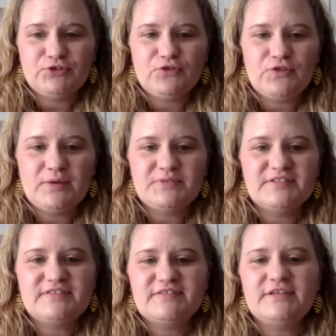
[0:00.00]
for them to
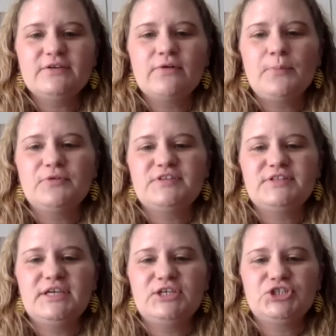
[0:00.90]
see a
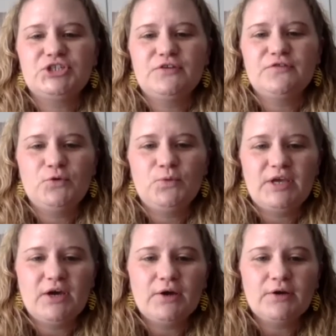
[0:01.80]
representation of who we
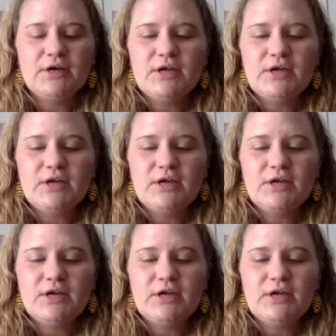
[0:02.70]
are.